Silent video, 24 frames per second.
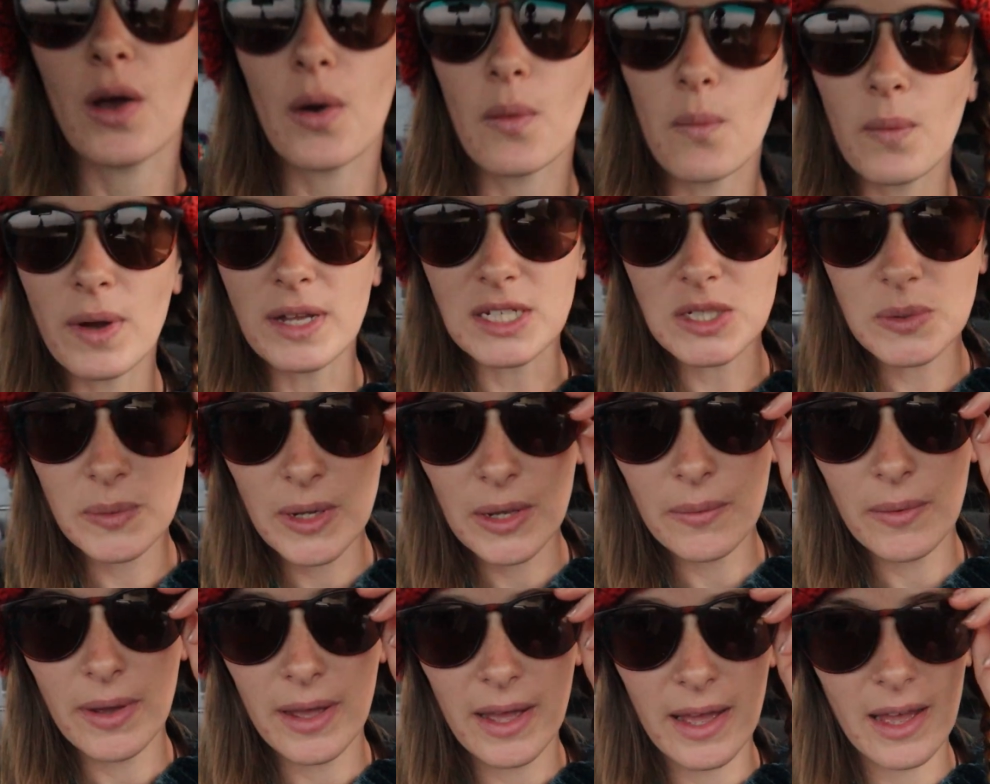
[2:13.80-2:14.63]
which
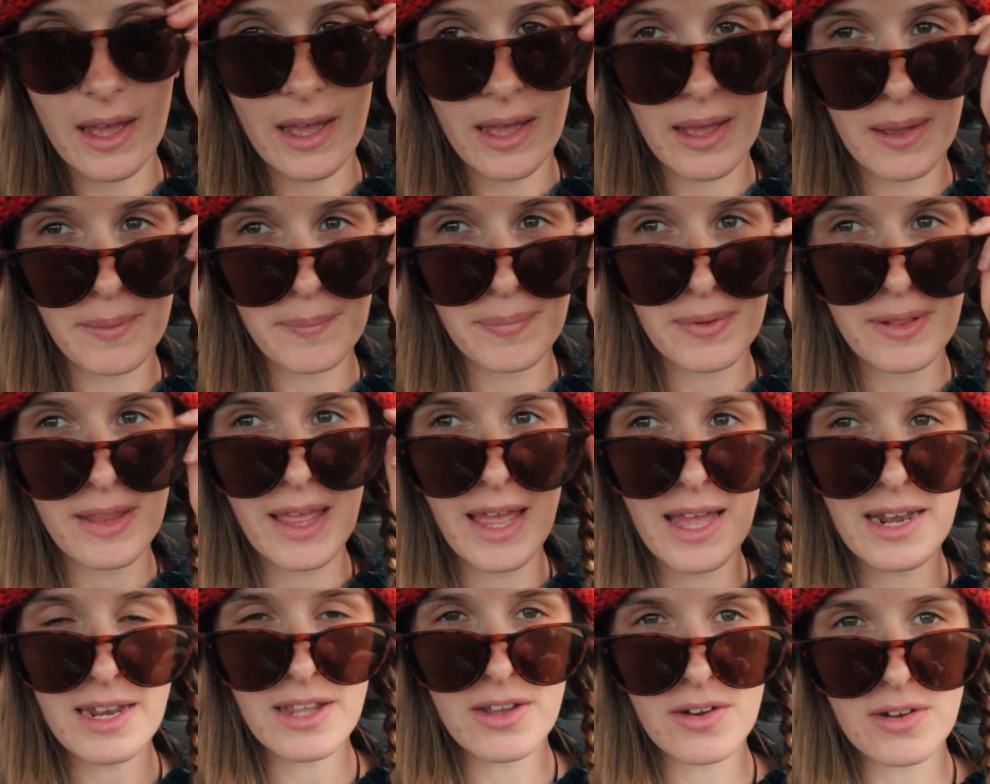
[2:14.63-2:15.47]
we were
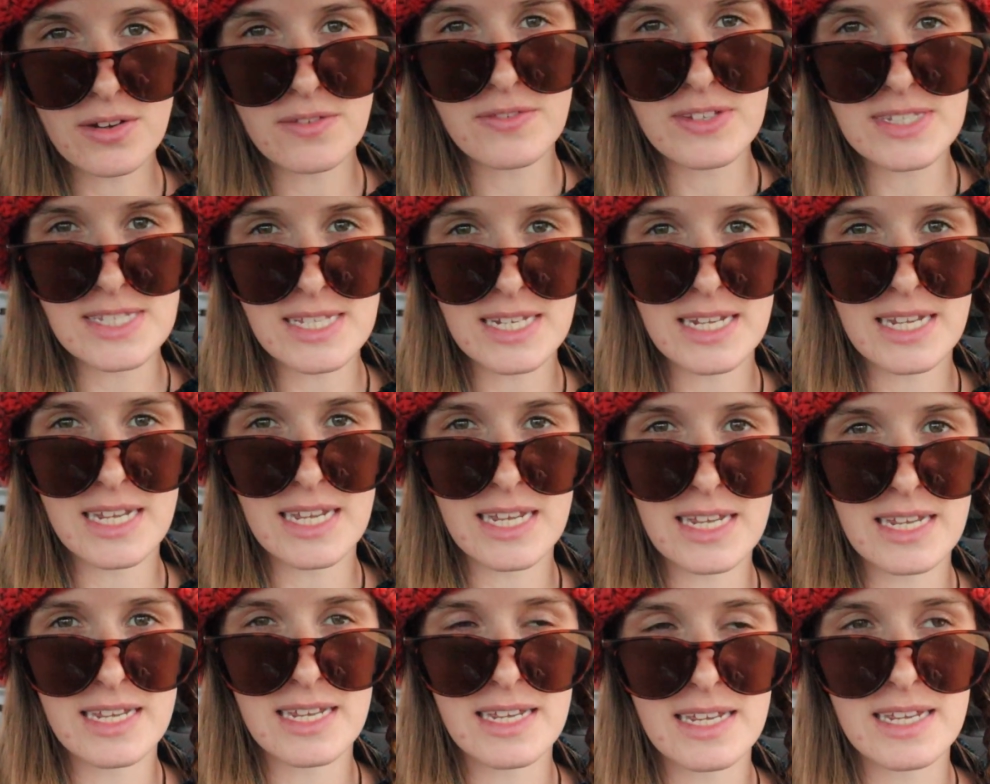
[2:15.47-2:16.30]
planning on
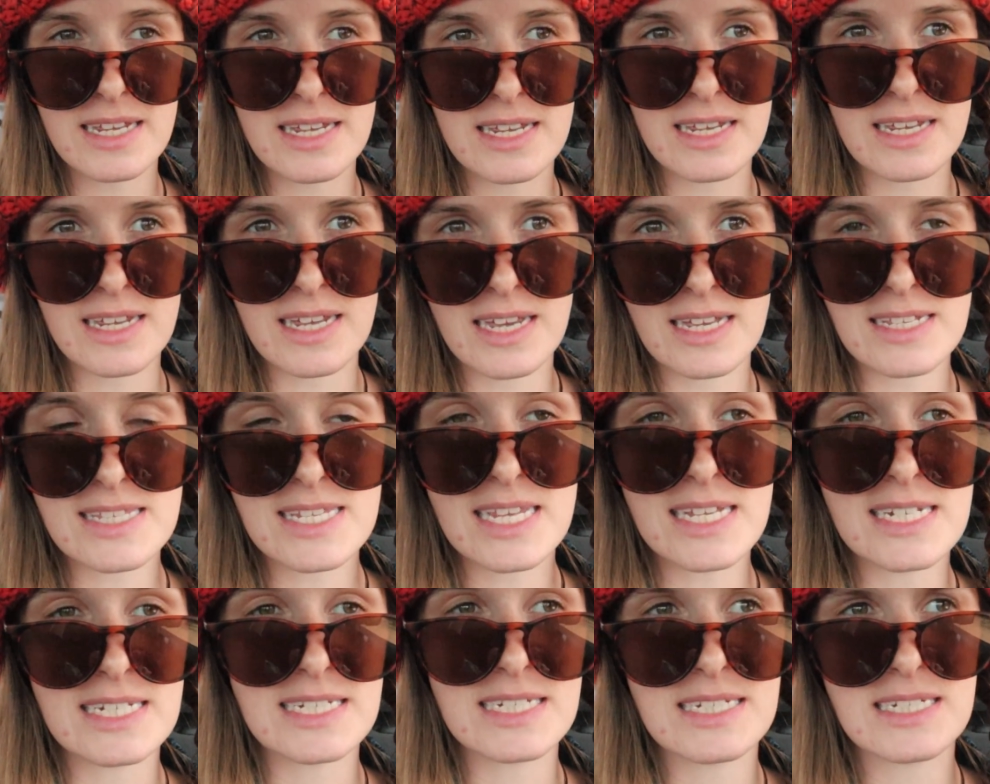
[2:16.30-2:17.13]
visiting
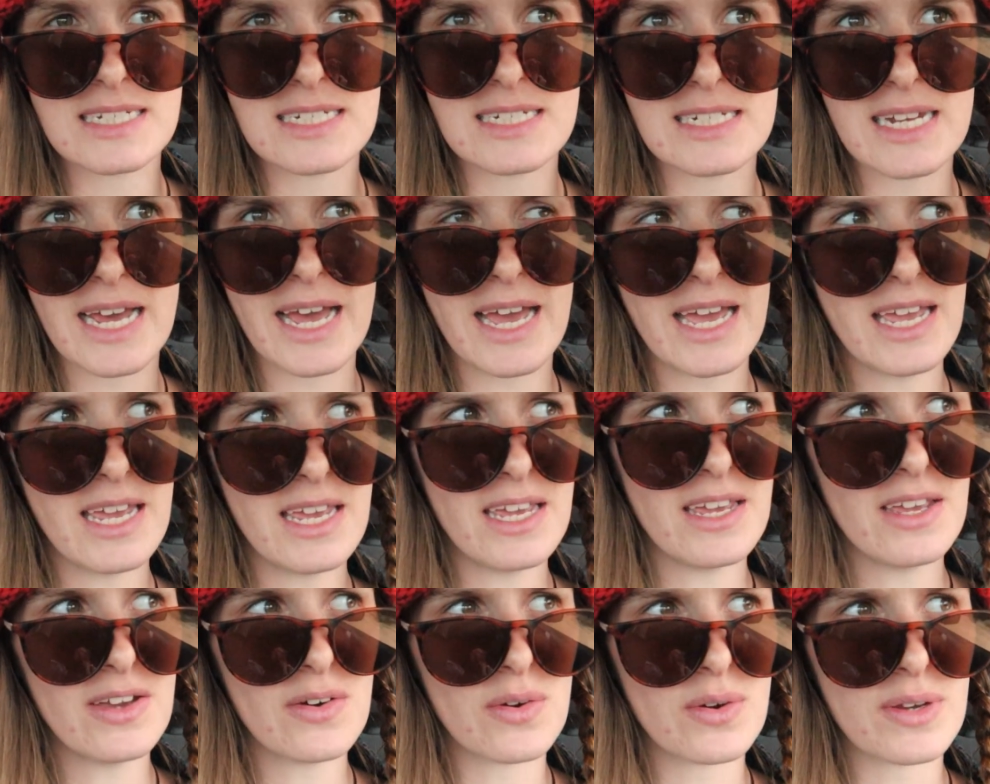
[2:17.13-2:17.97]

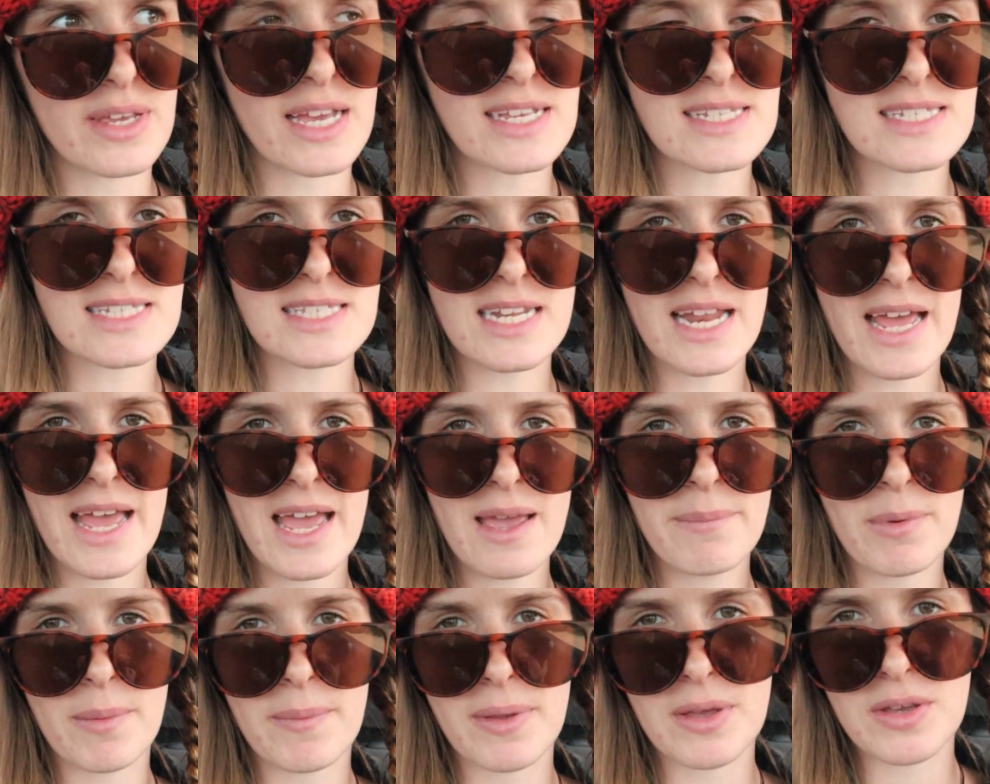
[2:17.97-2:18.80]
today or
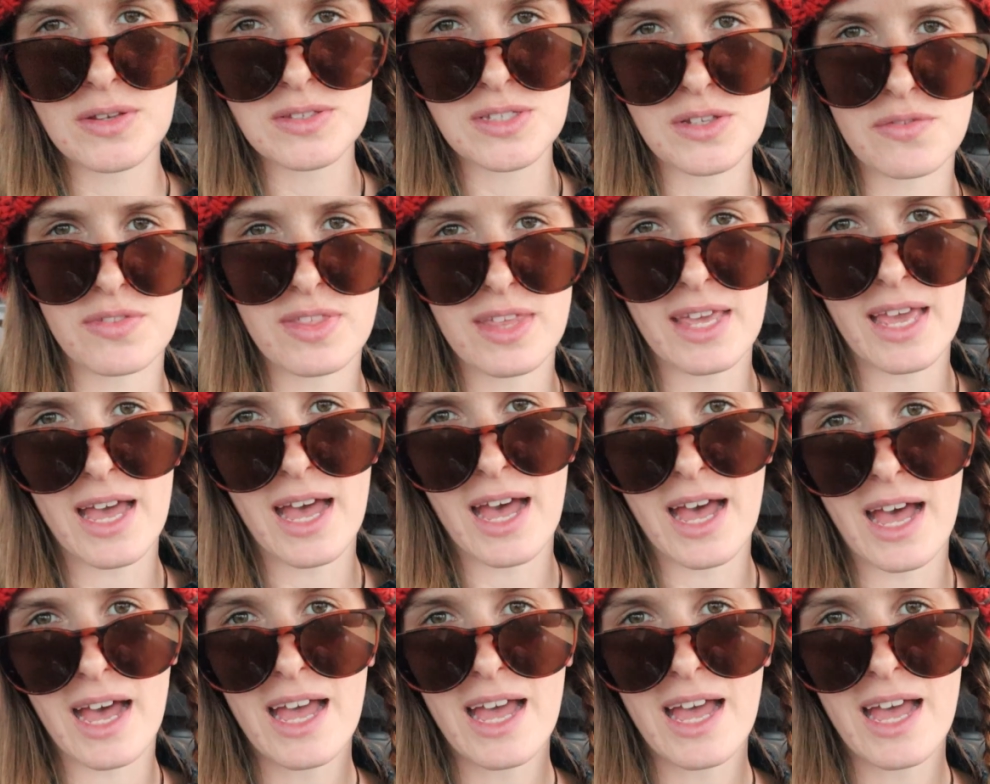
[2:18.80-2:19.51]
yesterday, but because of the